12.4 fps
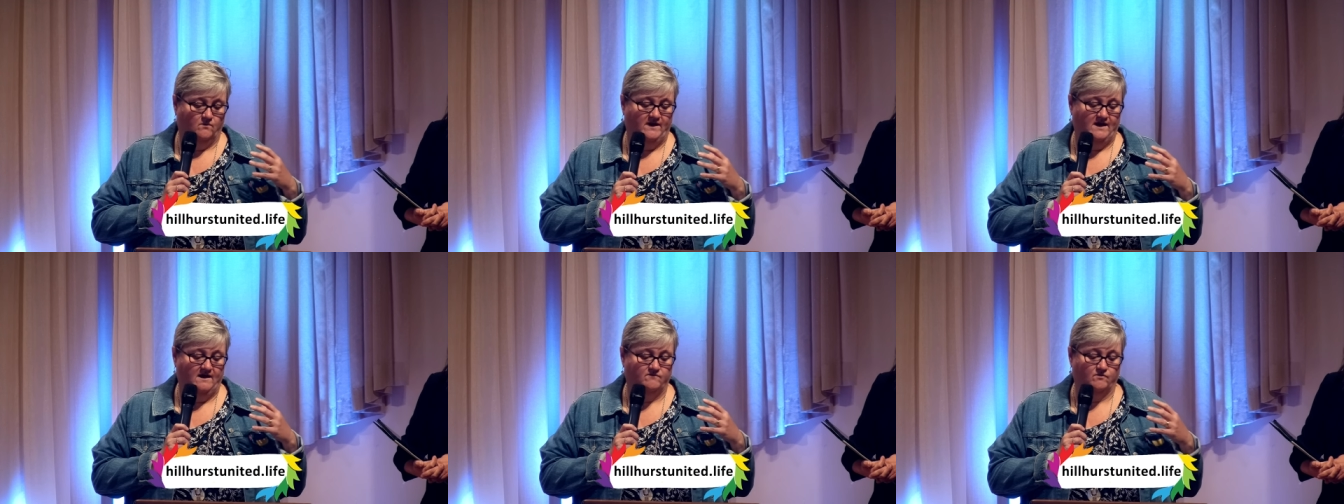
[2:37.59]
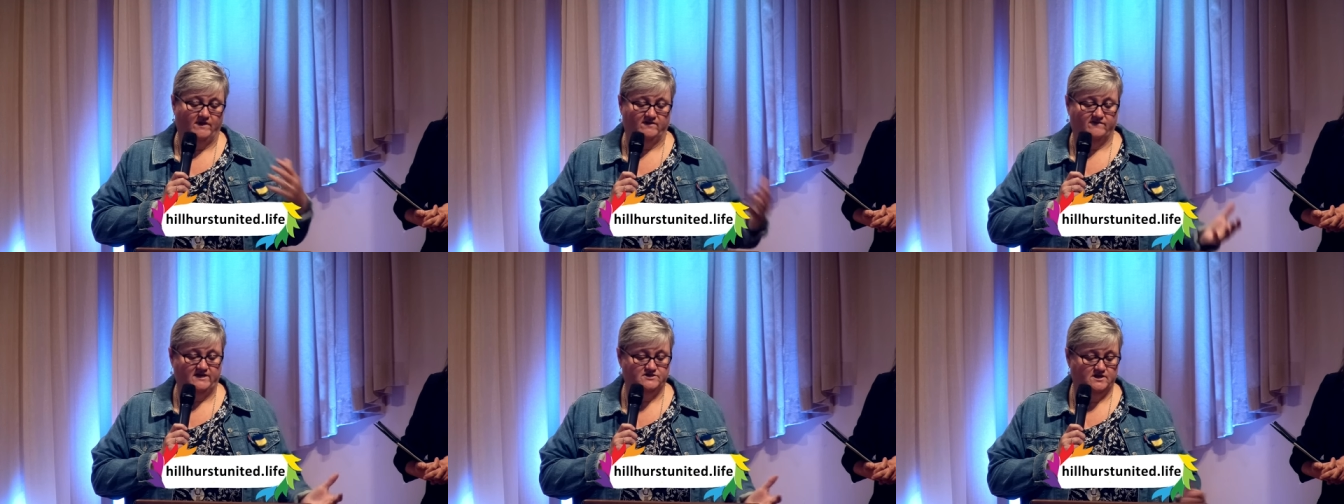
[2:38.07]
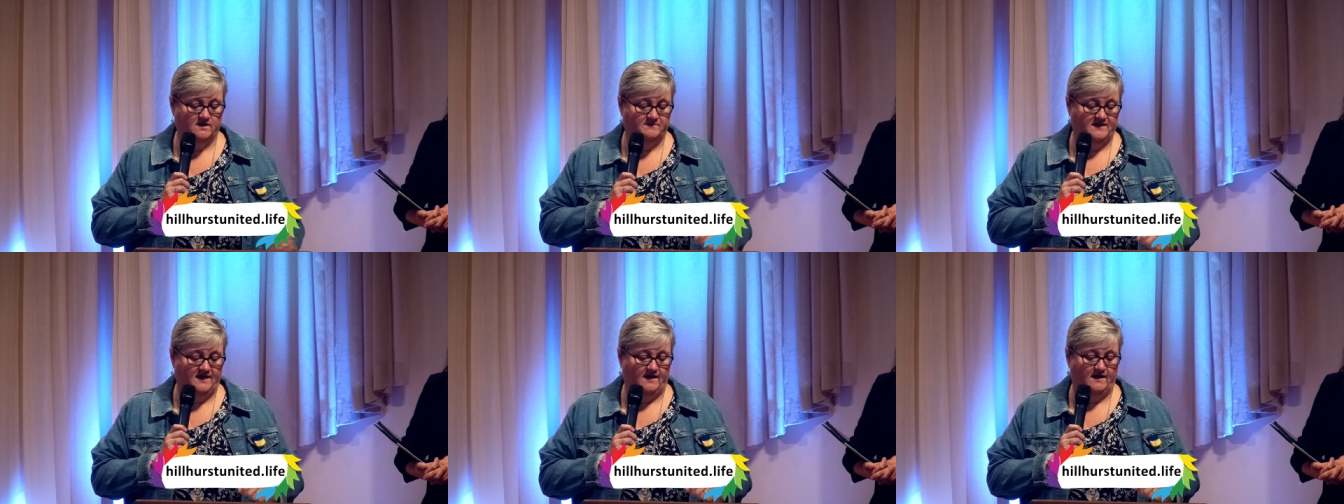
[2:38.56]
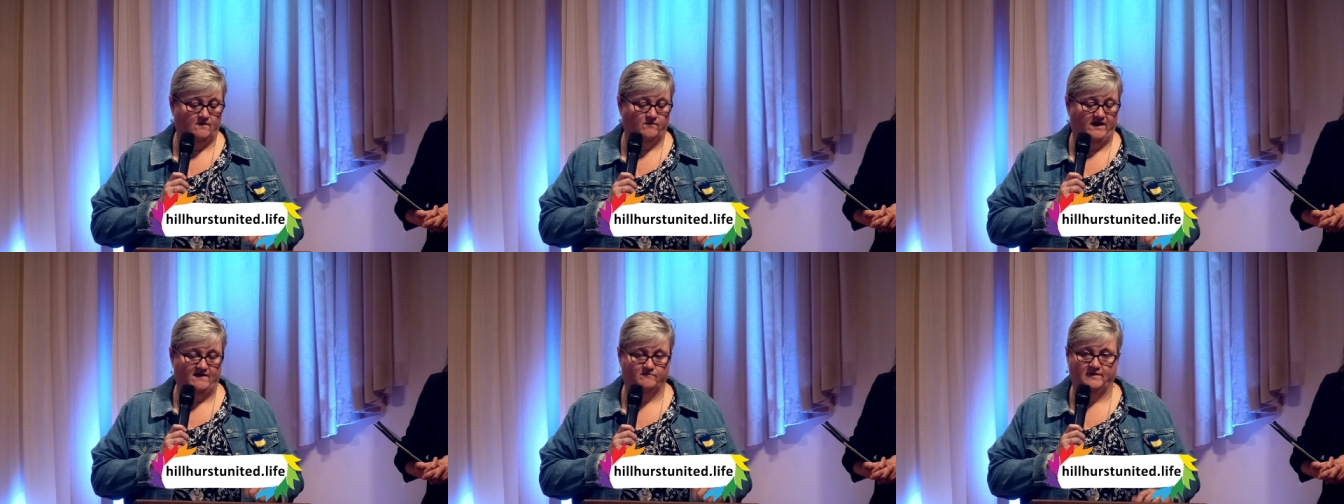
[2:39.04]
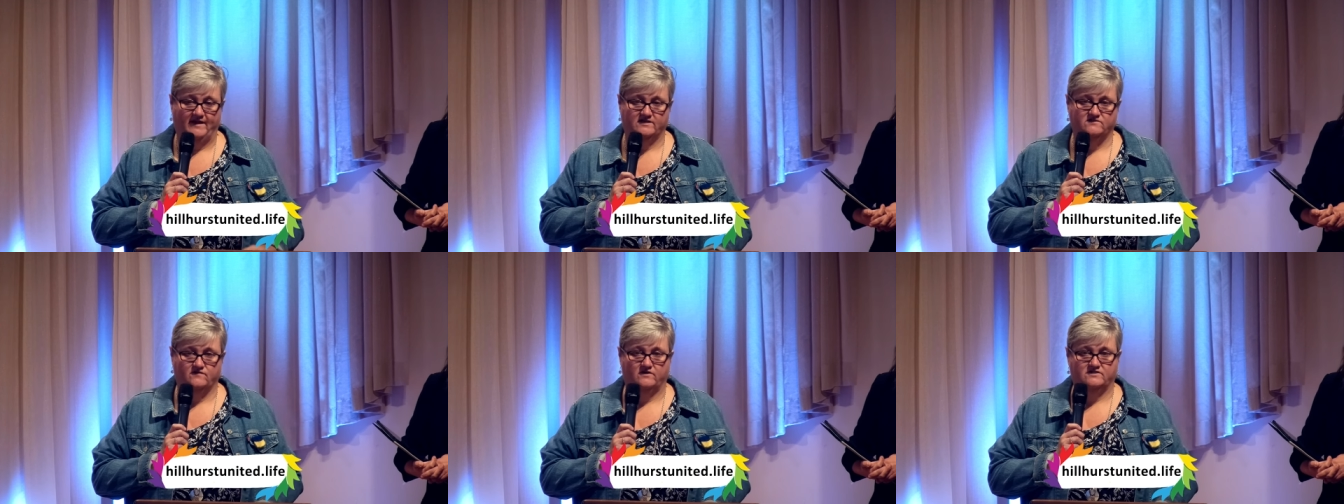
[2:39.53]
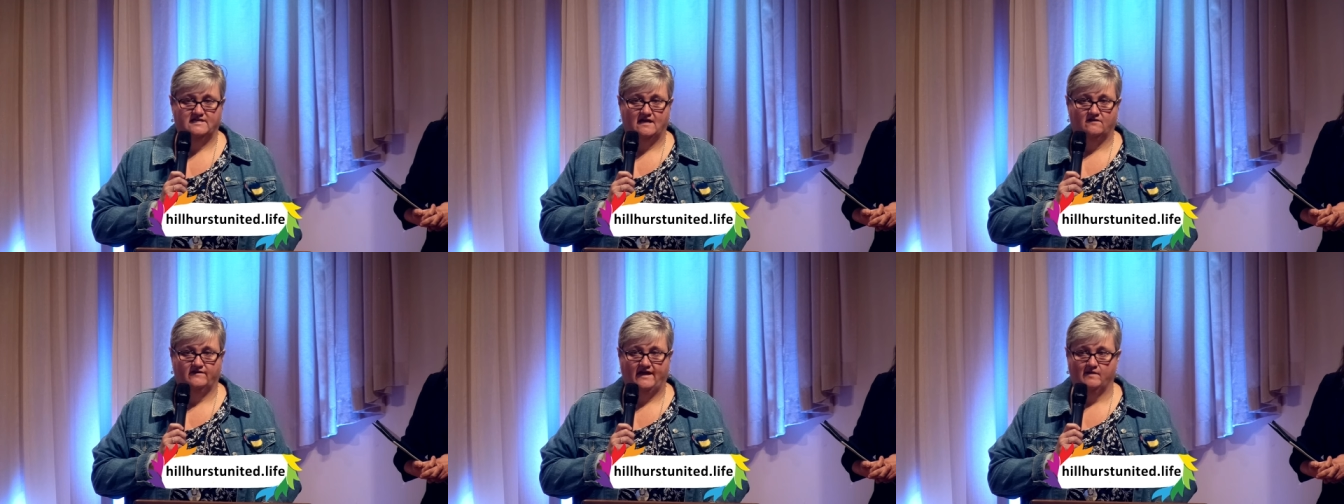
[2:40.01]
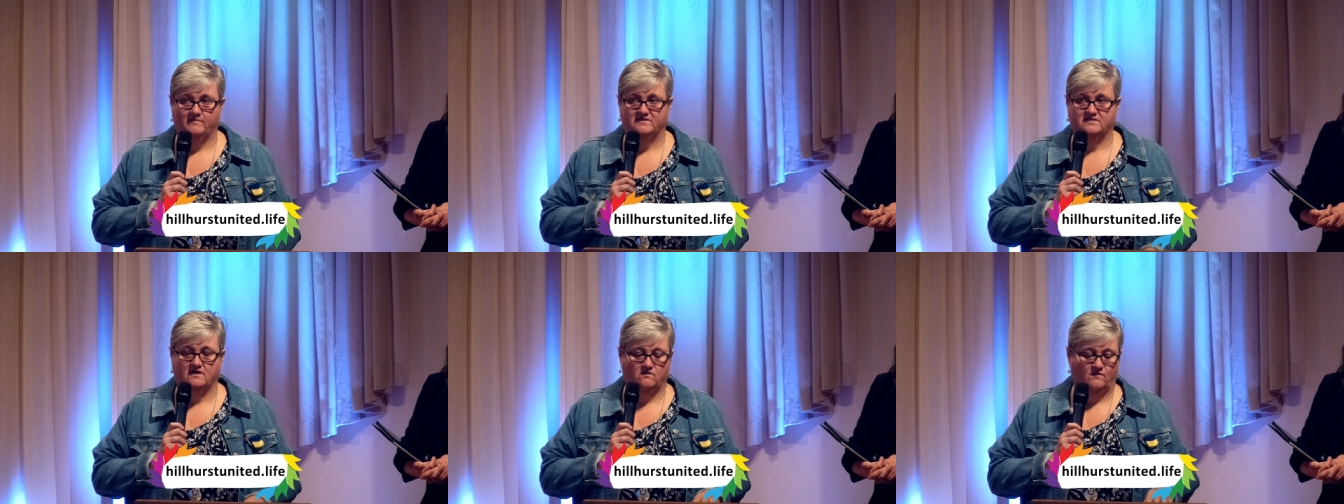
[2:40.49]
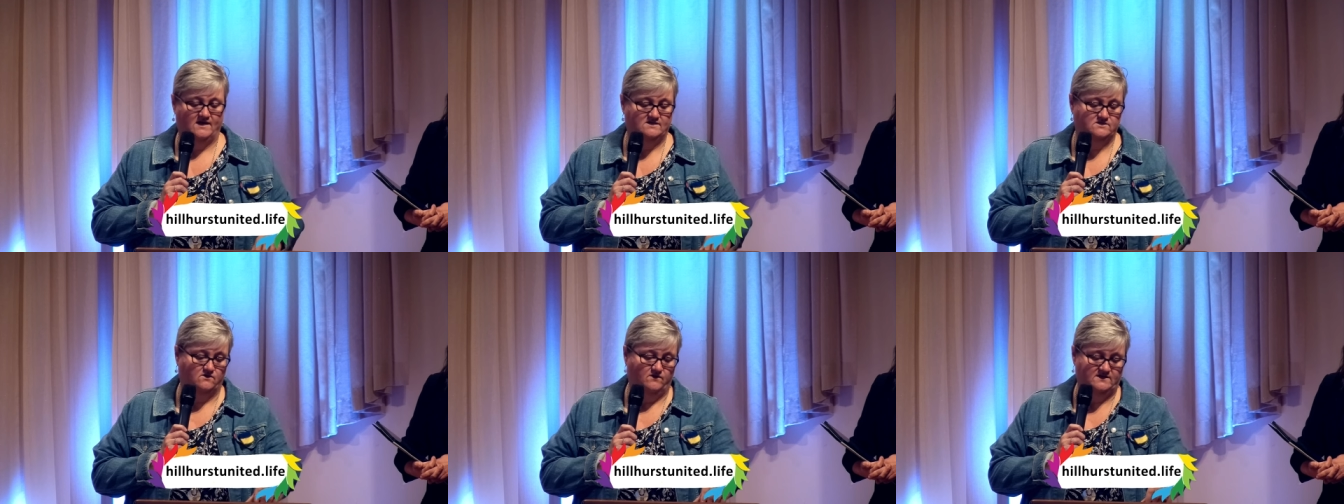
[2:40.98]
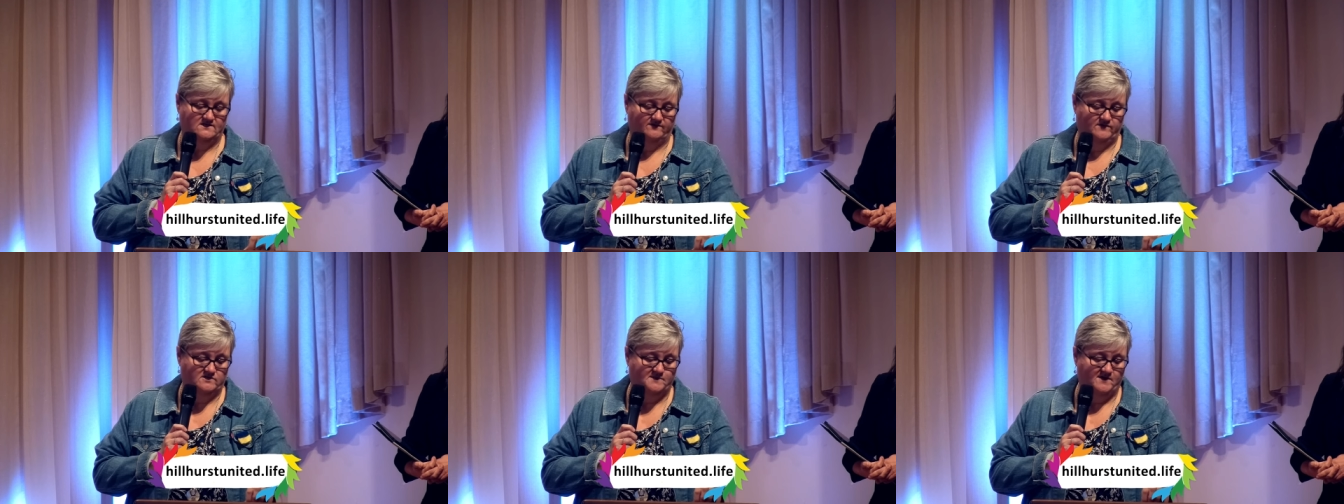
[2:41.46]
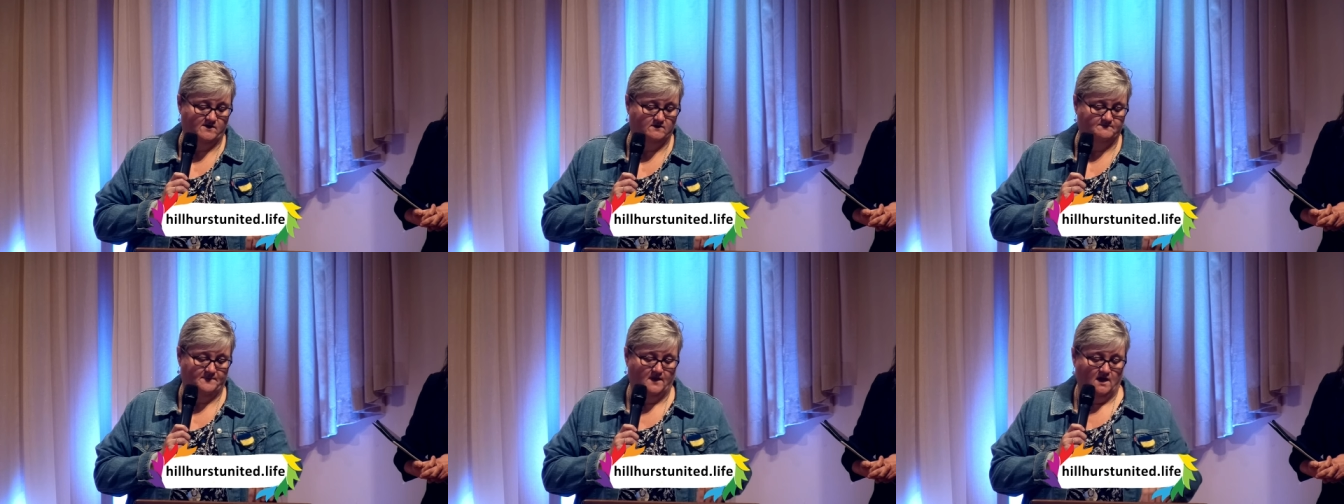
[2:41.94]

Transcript: We have a renovation update, and we have plans for our South Campus, otherwise known as Living Spirit.